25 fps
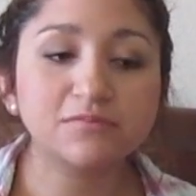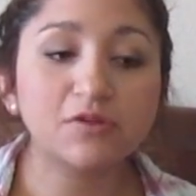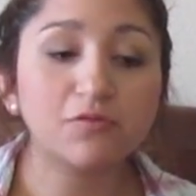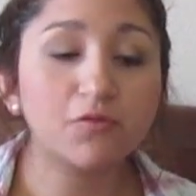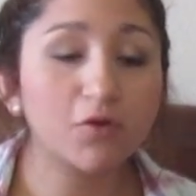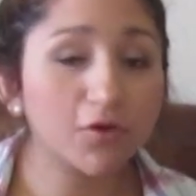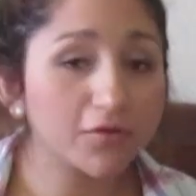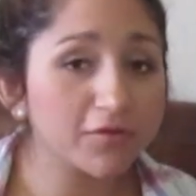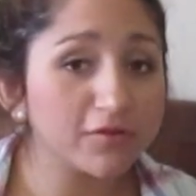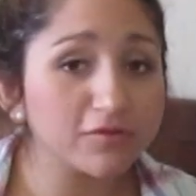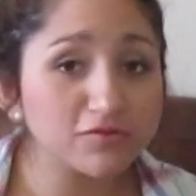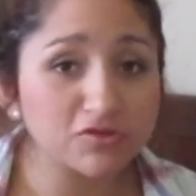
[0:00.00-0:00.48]

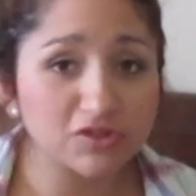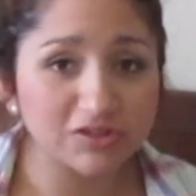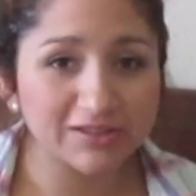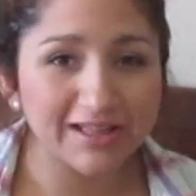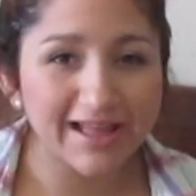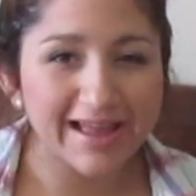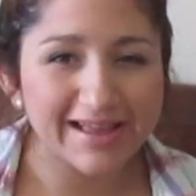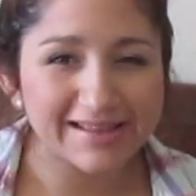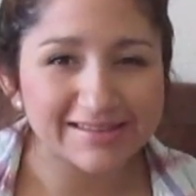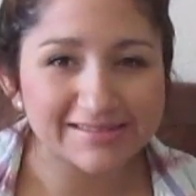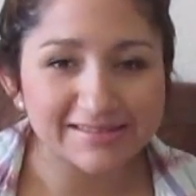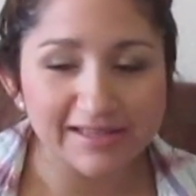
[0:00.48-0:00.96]
4th of
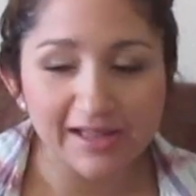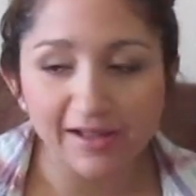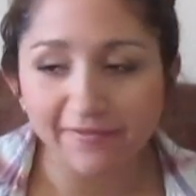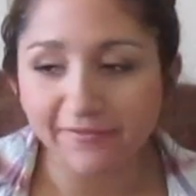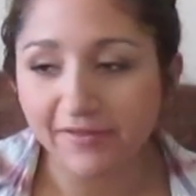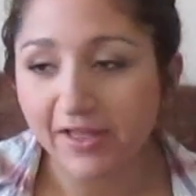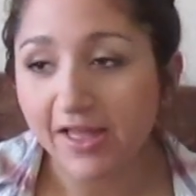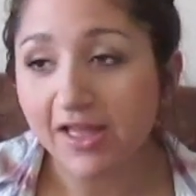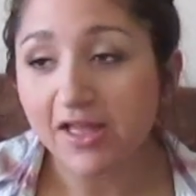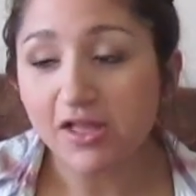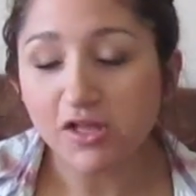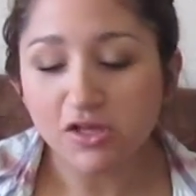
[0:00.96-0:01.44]
July stuff.
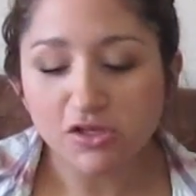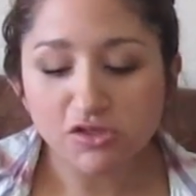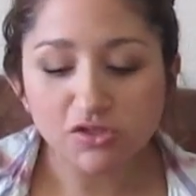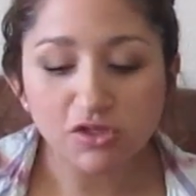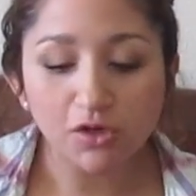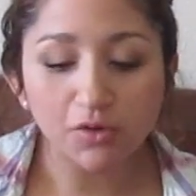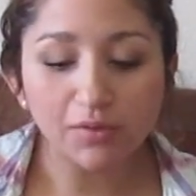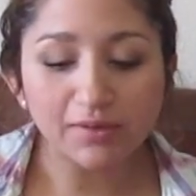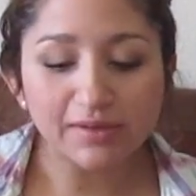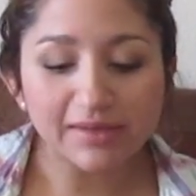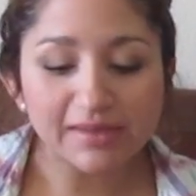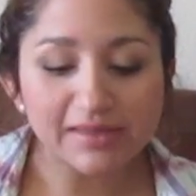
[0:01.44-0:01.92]

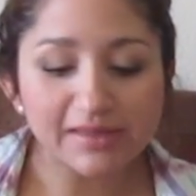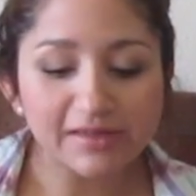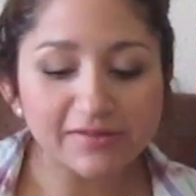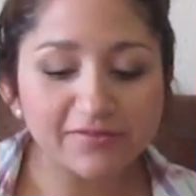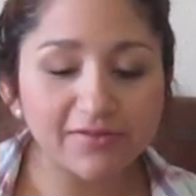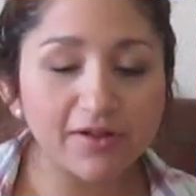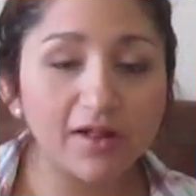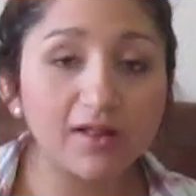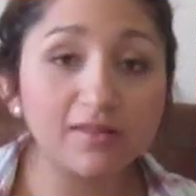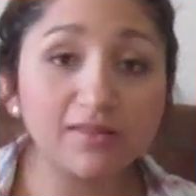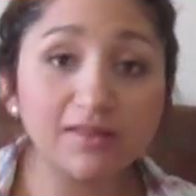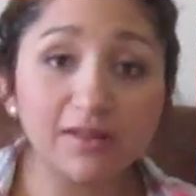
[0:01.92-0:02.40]
So he
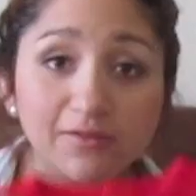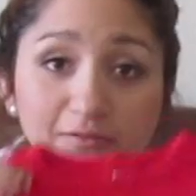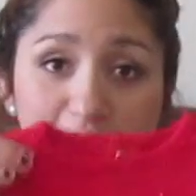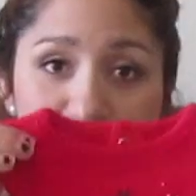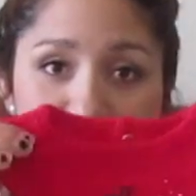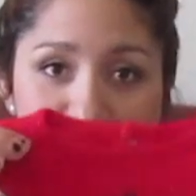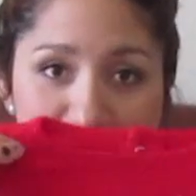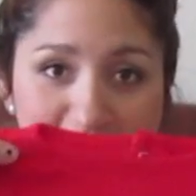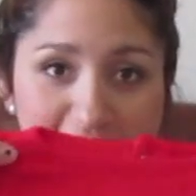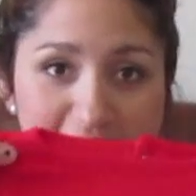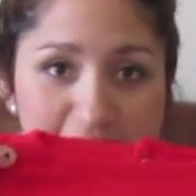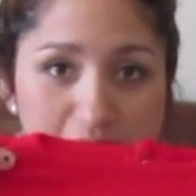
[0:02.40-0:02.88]
fell in love
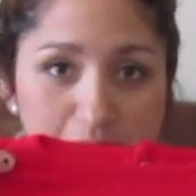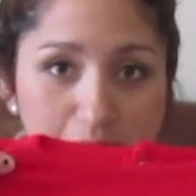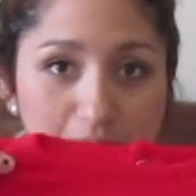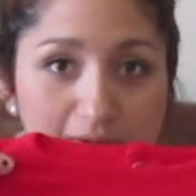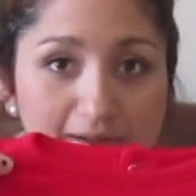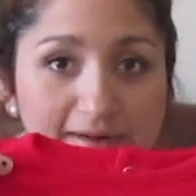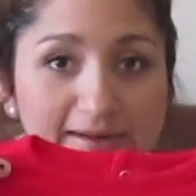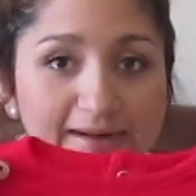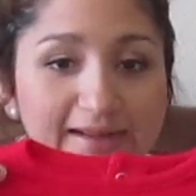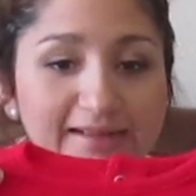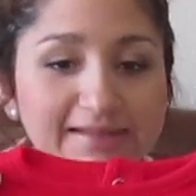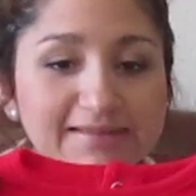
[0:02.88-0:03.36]
with this
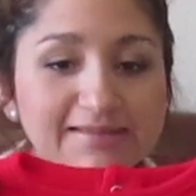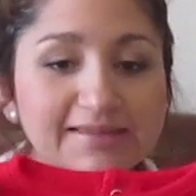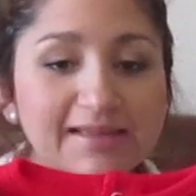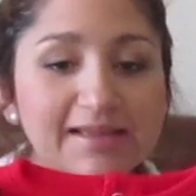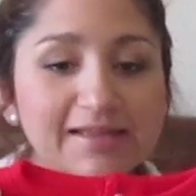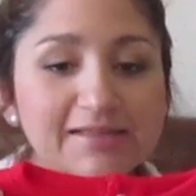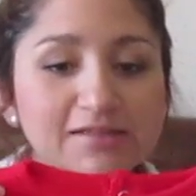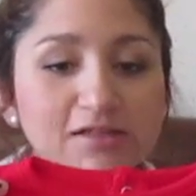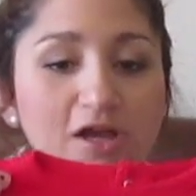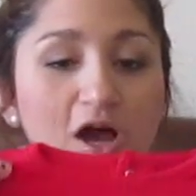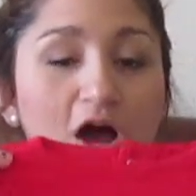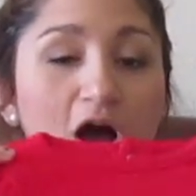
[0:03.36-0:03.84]
one. It
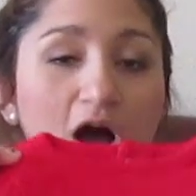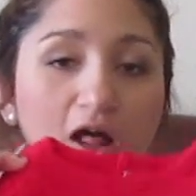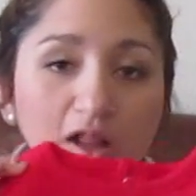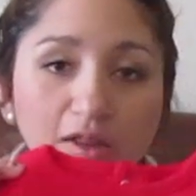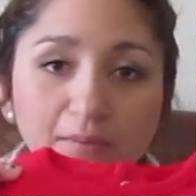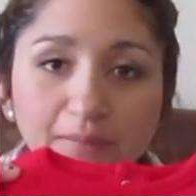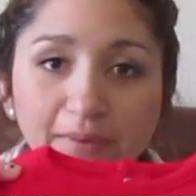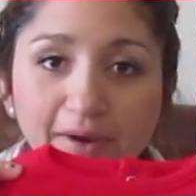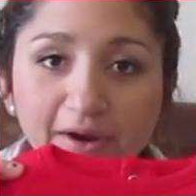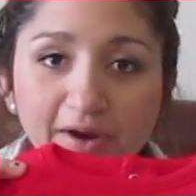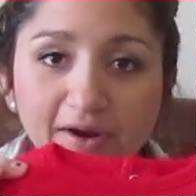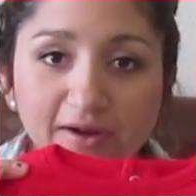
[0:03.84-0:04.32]
says All
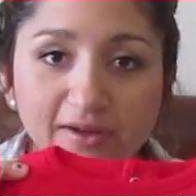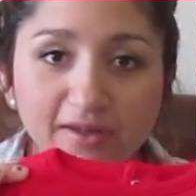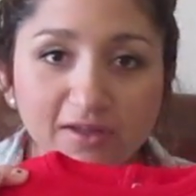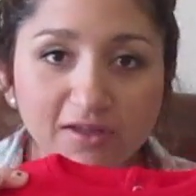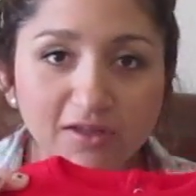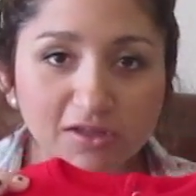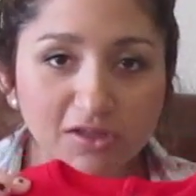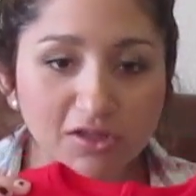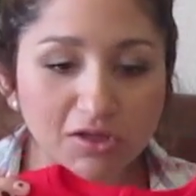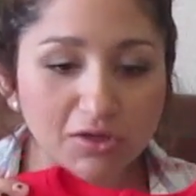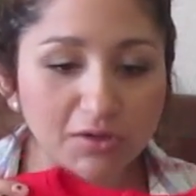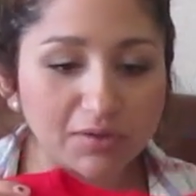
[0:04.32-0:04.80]

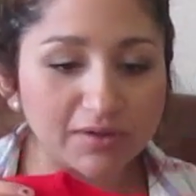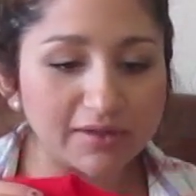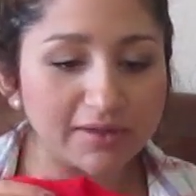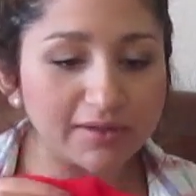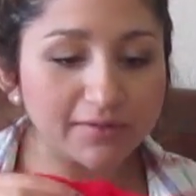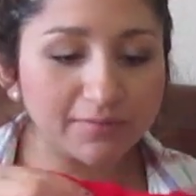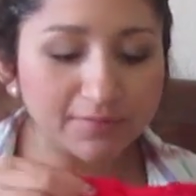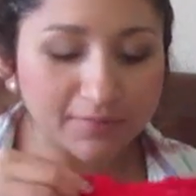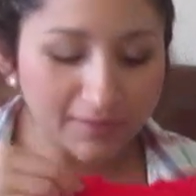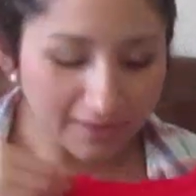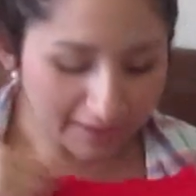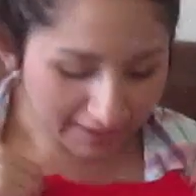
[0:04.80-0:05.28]
American
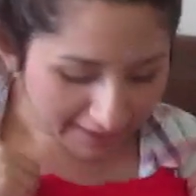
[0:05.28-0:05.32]
Cutie.